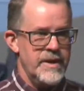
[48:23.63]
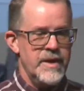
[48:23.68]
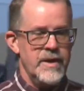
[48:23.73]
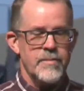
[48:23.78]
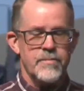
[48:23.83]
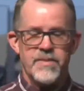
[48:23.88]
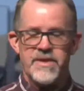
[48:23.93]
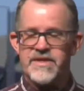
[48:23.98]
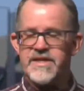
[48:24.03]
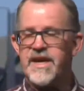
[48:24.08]

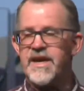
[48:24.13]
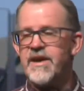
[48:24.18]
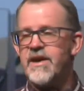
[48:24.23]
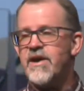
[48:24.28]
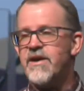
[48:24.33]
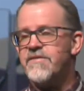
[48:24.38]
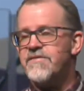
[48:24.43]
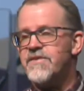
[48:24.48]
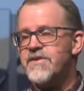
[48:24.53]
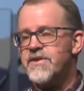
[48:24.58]
But they
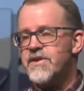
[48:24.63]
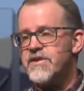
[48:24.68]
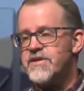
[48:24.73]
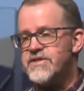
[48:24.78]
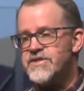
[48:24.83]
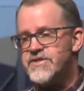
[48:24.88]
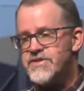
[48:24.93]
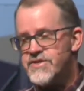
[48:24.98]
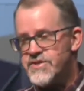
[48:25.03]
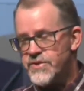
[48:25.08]
often are
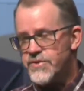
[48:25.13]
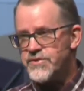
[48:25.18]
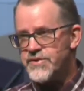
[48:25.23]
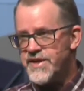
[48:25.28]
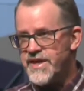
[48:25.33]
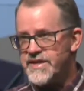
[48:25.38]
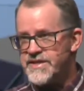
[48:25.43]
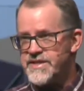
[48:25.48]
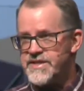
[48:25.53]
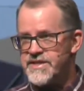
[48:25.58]
so
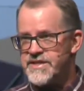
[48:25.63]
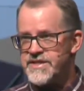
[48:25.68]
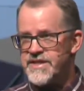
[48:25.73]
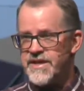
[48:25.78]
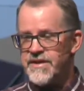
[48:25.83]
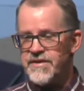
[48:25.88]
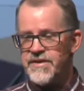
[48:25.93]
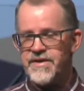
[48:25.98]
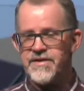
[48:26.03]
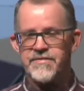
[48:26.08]

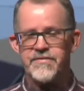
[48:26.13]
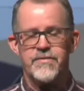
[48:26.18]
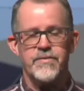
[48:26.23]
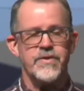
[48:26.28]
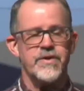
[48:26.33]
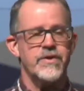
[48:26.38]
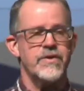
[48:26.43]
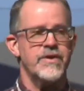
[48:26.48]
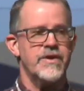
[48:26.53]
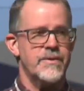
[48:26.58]
necessary if
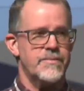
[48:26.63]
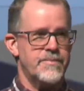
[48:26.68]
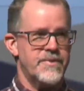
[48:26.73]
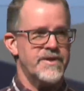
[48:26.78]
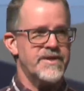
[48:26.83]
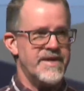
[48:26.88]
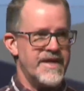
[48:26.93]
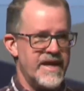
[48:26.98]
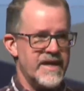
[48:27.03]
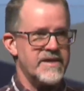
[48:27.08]
we're going to
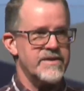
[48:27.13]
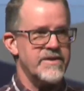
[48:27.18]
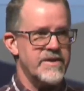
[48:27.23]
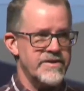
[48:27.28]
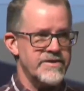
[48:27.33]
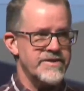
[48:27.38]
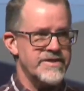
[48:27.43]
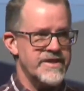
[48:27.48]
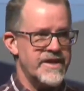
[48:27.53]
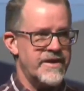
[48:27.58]
protect
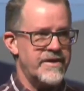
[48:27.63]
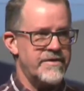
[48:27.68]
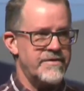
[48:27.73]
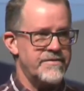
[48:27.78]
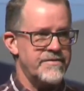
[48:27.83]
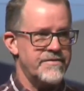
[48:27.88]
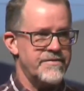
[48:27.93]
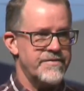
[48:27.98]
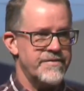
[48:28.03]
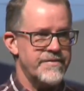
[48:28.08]

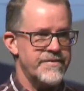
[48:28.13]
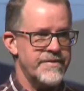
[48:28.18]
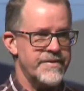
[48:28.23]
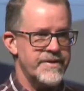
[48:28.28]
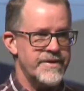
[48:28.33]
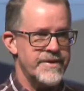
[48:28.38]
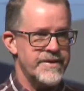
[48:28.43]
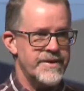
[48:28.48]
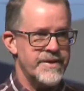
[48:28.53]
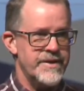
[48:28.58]
ourselves.
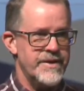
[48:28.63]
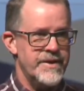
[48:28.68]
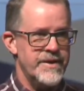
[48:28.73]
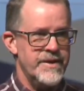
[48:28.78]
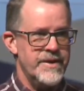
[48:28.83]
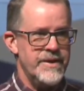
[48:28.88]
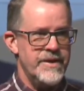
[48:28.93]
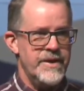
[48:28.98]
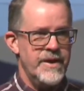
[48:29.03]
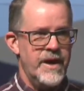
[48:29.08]

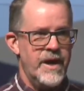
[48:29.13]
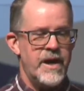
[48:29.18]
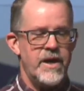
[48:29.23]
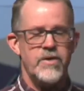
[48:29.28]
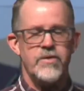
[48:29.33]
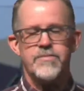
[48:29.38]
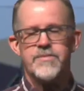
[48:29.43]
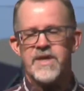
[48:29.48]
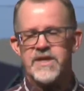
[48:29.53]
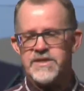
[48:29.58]
I
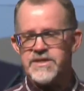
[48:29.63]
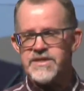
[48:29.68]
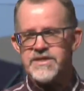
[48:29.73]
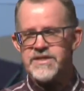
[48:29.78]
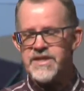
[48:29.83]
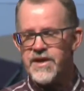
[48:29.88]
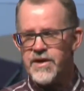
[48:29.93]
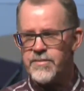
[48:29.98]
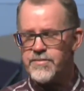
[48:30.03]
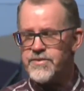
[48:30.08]
hope that
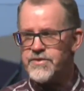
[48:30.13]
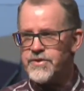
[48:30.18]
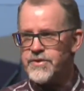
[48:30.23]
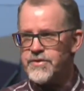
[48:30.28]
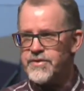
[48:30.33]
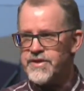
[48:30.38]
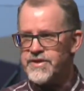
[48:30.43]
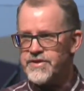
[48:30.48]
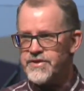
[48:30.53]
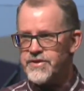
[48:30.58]
just helps
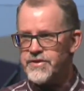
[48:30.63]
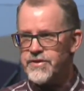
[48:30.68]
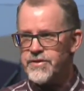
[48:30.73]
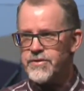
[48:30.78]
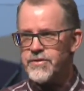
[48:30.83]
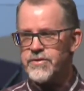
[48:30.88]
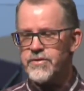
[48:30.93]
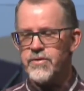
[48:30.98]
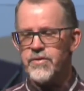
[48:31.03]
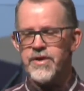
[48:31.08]
you as
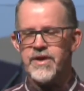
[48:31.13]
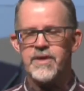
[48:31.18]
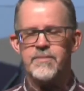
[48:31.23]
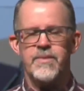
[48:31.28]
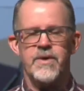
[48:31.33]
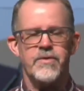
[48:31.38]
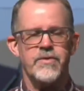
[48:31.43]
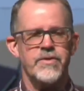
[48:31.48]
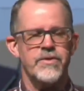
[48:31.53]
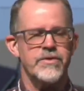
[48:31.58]
you're going
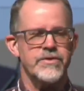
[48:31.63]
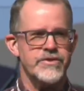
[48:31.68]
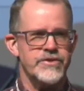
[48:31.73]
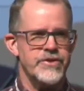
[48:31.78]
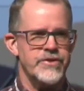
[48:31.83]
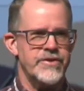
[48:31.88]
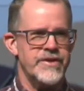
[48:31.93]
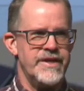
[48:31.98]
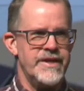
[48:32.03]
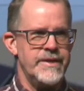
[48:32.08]
about your
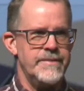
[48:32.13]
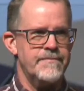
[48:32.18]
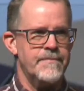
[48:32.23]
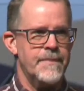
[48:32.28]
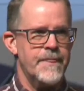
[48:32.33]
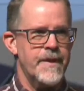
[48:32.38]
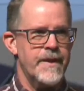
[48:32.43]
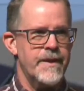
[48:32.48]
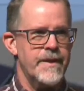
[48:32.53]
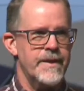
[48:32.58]
journey.
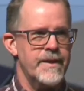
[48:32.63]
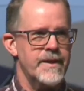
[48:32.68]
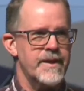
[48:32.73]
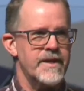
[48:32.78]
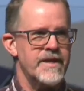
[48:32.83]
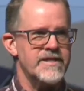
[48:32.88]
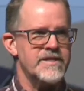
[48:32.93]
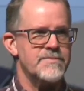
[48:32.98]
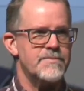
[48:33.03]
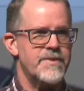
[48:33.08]

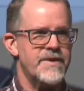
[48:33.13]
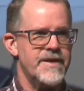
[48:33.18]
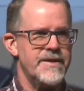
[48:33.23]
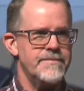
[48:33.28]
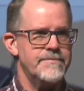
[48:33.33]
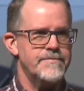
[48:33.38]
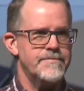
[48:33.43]
Let's pray.